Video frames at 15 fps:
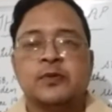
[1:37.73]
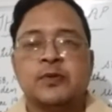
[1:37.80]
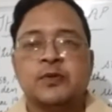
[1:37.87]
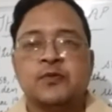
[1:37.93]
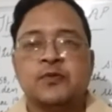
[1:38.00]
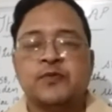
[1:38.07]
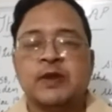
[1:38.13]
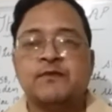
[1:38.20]

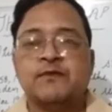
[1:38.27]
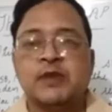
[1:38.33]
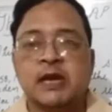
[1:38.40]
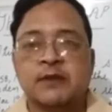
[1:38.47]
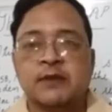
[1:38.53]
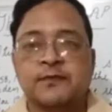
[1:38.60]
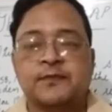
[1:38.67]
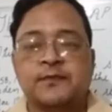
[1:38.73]
when we
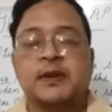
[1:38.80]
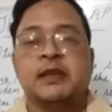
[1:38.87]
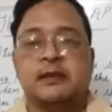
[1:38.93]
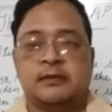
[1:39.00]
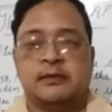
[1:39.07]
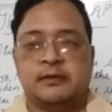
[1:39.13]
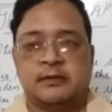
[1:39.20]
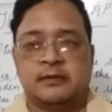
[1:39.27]
are
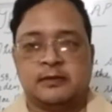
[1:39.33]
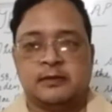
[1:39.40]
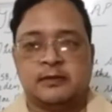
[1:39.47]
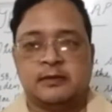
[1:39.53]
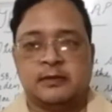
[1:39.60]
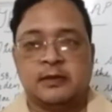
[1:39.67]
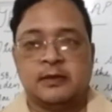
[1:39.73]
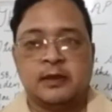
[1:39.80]
free,
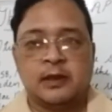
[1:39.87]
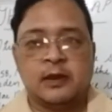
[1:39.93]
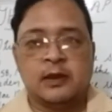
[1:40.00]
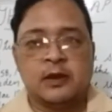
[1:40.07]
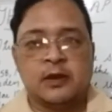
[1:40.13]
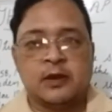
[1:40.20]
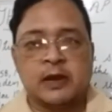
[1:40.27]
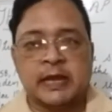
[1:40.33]

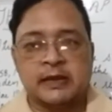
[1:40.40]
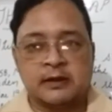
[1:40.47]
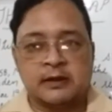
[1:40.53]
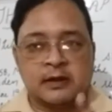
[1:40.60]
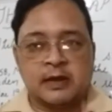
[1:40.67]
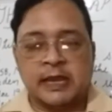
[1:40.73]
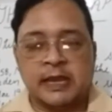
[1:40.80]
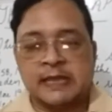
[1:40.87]
and
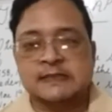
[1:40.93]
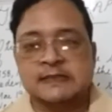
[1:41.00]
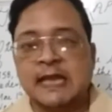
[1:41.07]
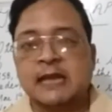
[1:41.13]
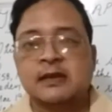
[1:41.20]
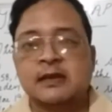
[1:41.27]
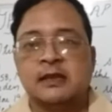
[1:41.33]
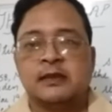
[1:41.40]

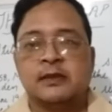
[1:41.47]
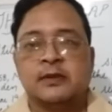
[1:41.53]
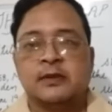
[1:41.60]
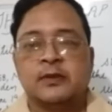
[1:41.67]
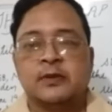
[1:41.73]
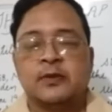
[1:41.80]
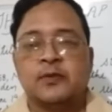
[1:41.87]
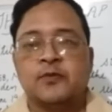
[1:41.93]
exactly
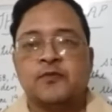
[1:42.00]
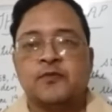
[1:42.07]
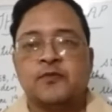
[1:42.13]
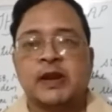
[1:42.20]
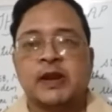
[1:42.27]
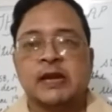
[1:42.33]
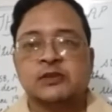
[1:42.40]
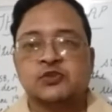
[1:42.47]

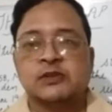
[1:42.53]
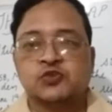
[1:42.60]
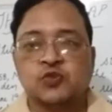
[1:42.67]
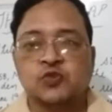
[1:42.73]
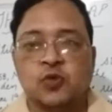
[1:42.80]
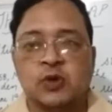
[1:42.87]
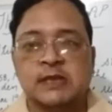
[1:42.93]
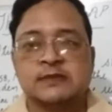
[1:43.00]
when our
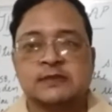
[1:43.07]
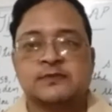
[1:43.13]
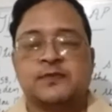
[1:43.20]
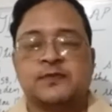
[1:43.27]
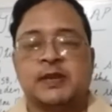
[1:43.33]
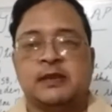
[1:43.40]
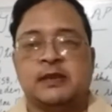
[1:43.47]
soul is free,